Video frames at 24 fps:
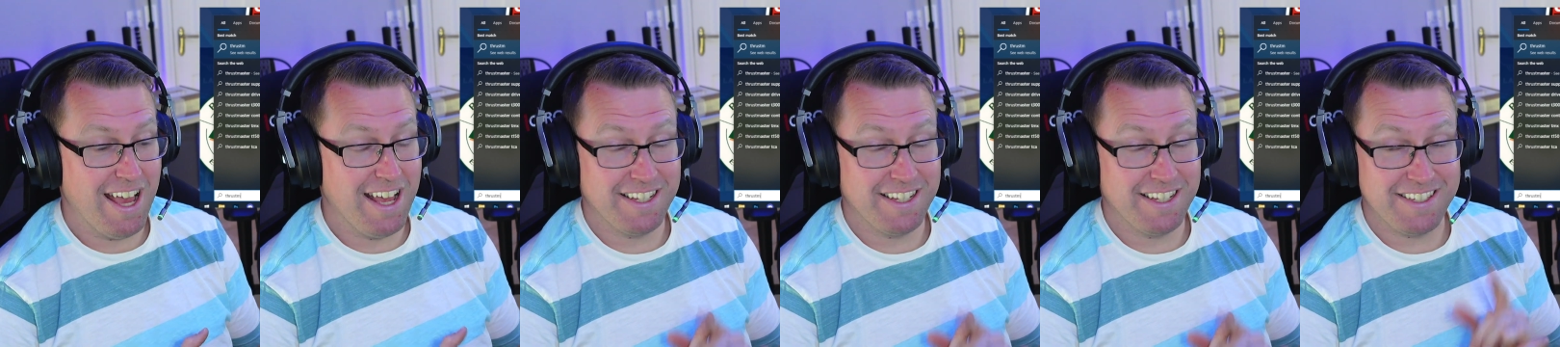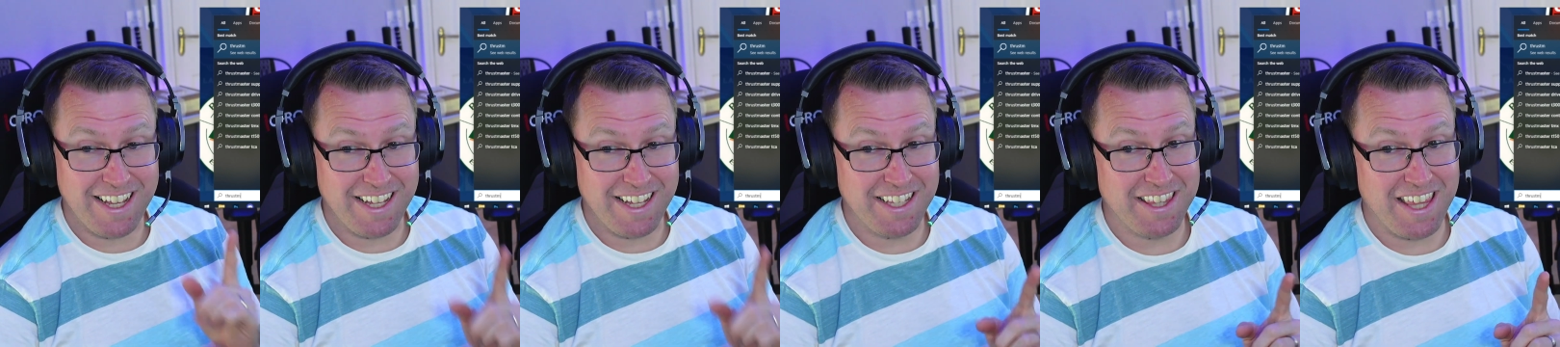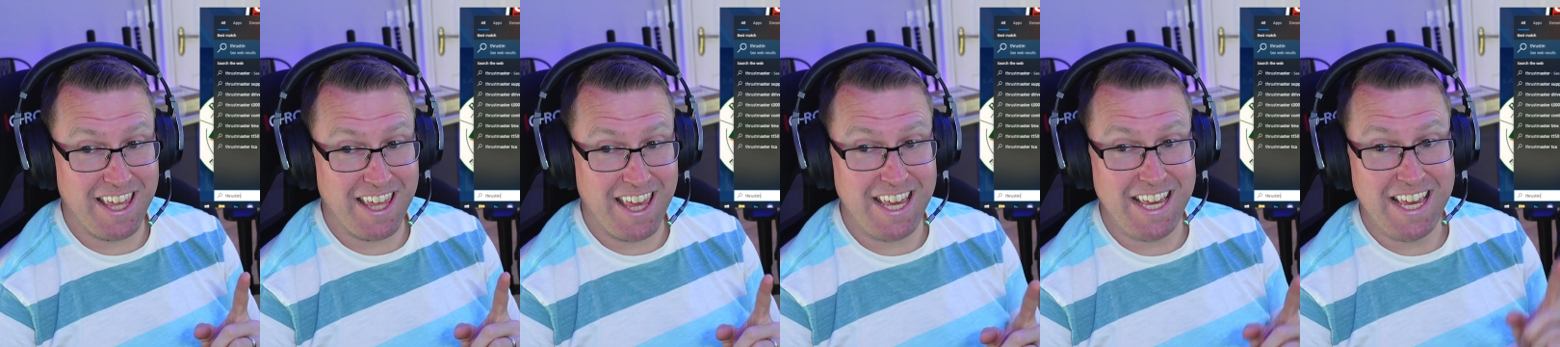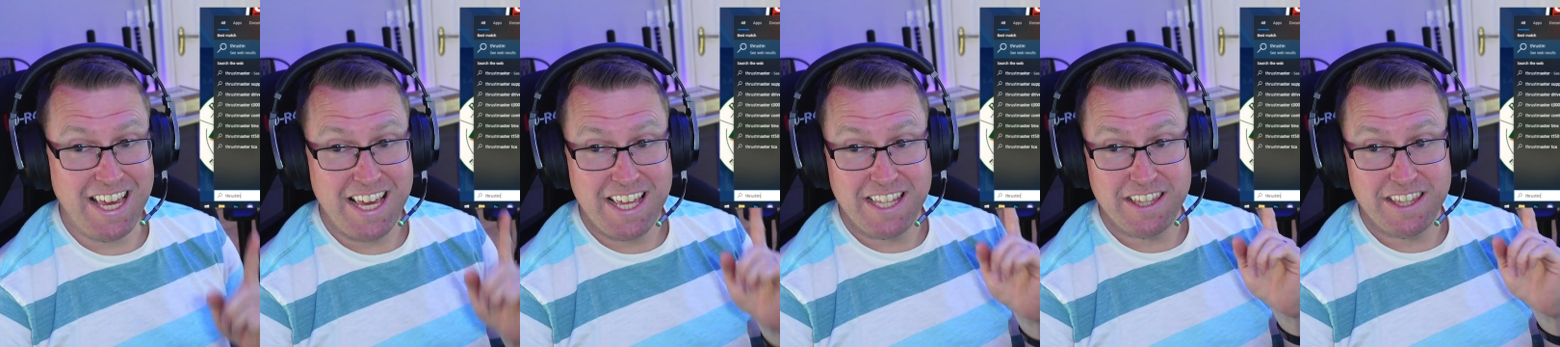Second
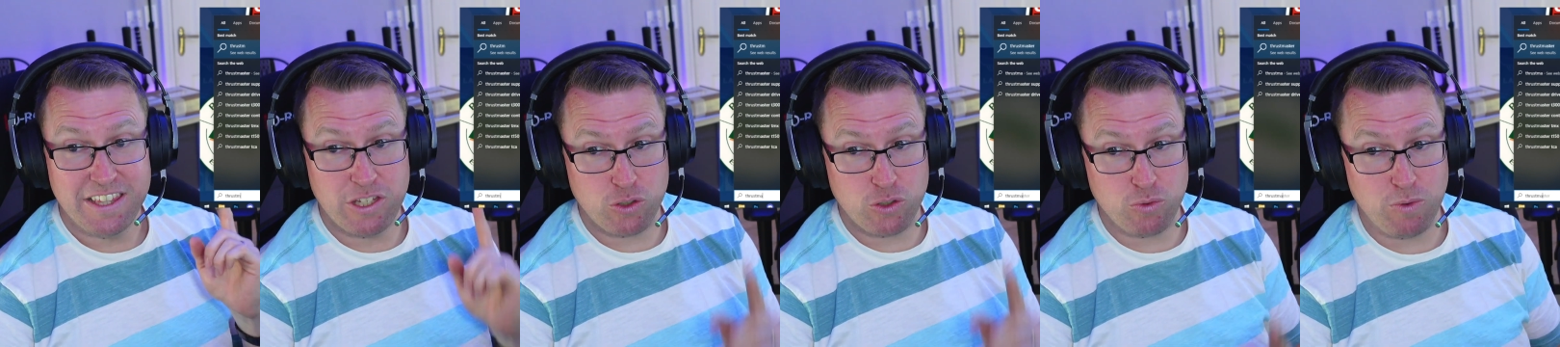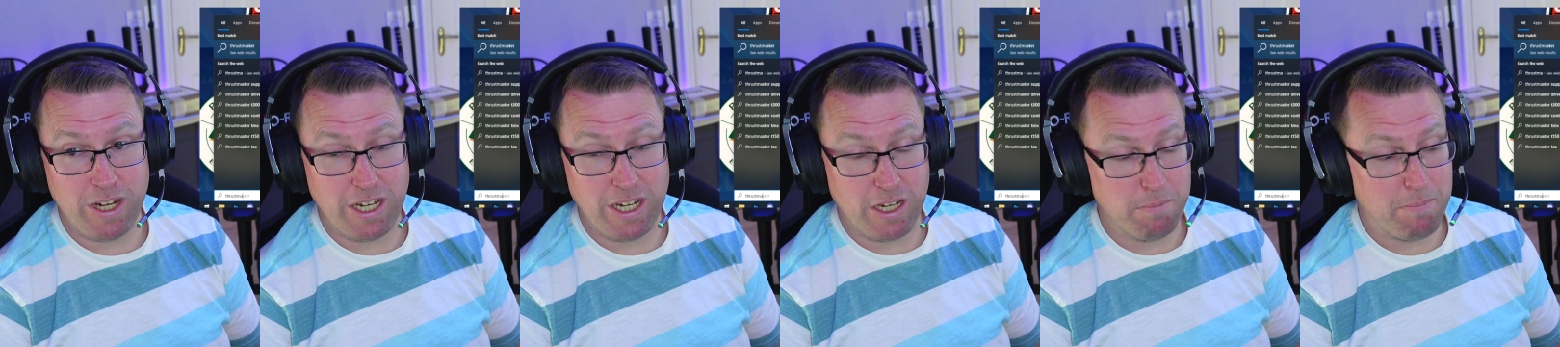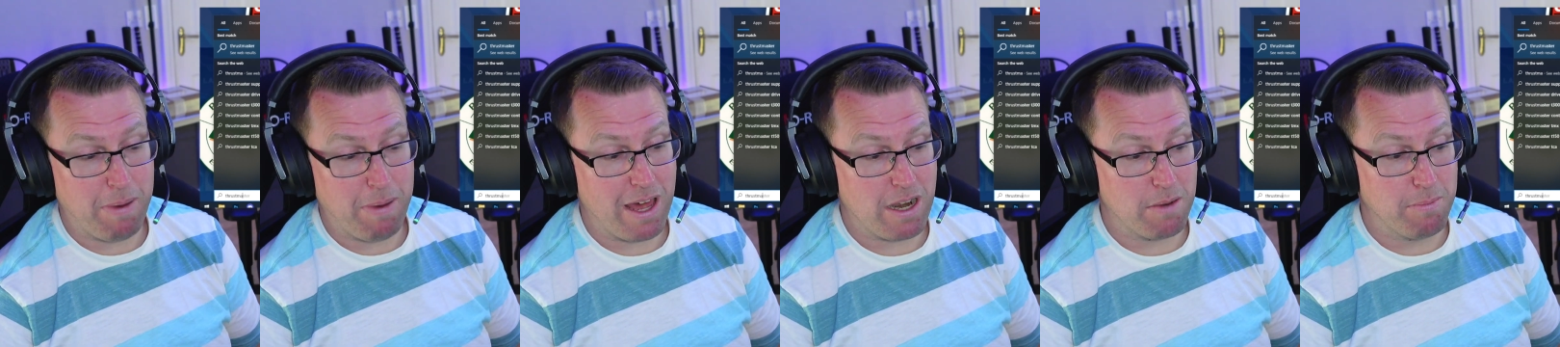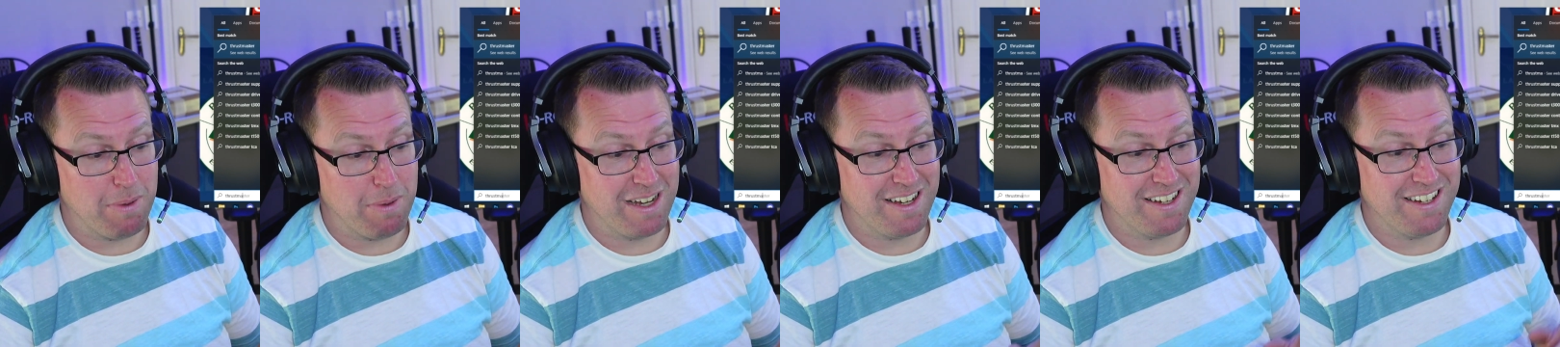thing, the screen
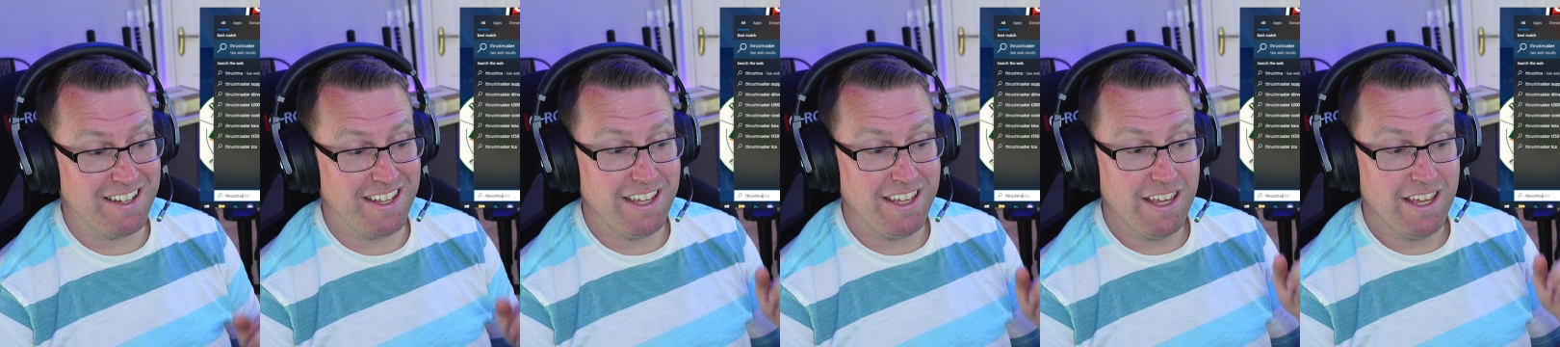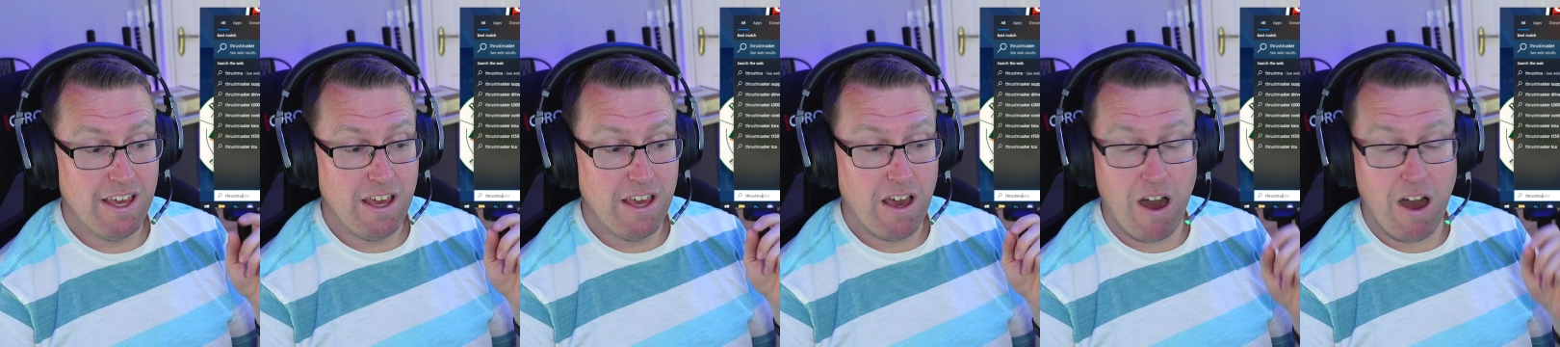compatibility.